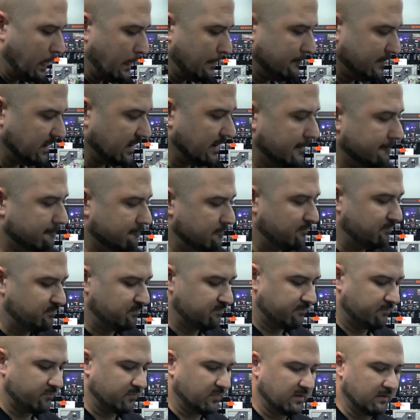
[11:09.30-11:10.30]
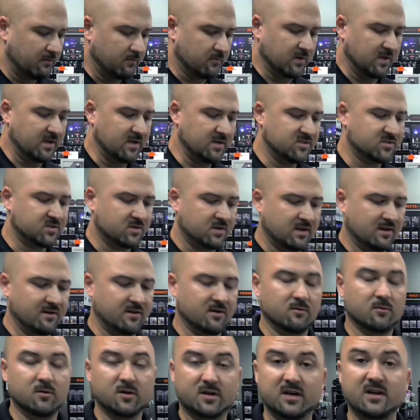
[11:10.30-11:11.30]
But these, and
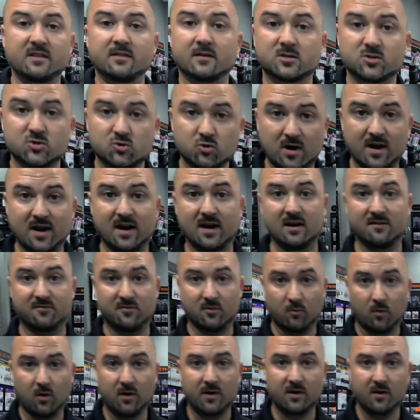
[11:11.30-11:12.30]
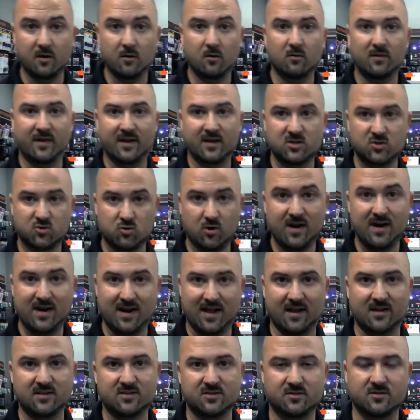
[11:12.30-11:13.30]
you're looking in the trade, if you want to know like trade
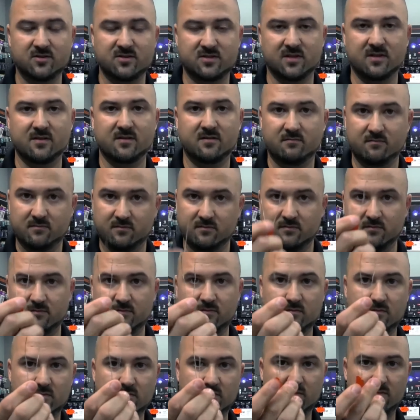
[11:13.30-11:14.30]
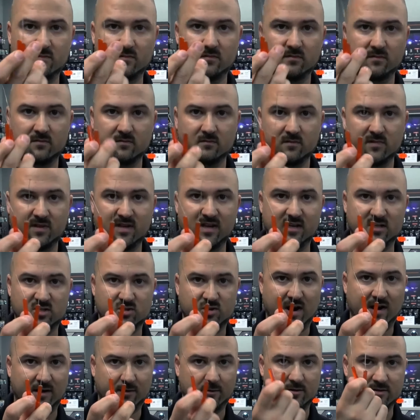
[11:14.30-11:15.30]
answers, then key
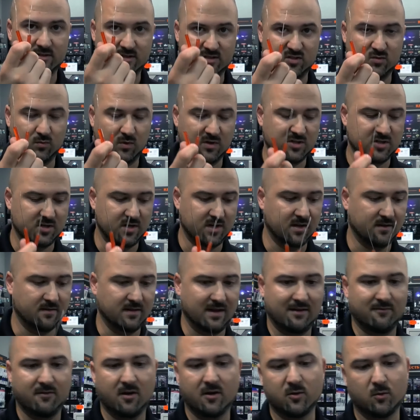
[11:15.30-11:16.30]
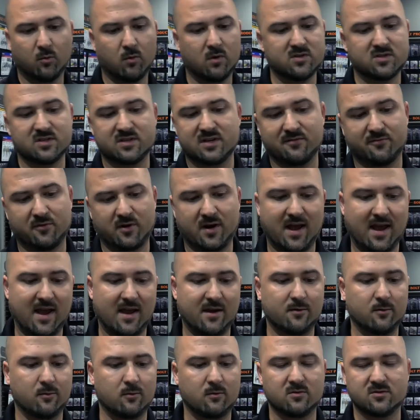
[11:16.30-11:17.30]
extractors, this is what you need. They have other ones with different
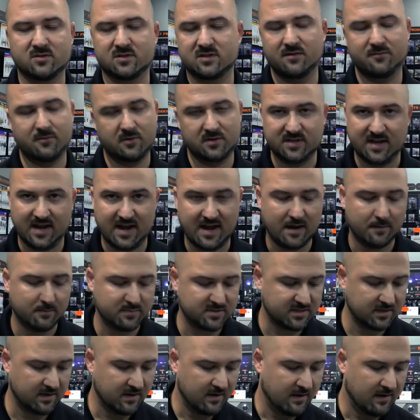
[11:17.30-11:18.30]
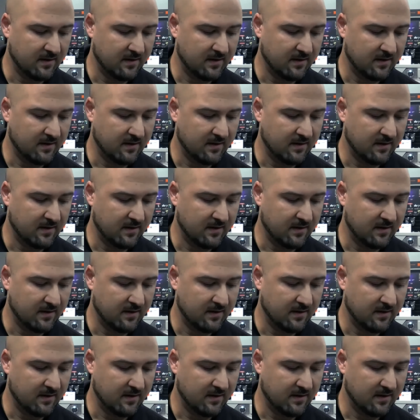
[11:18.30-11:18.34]
handles and different types.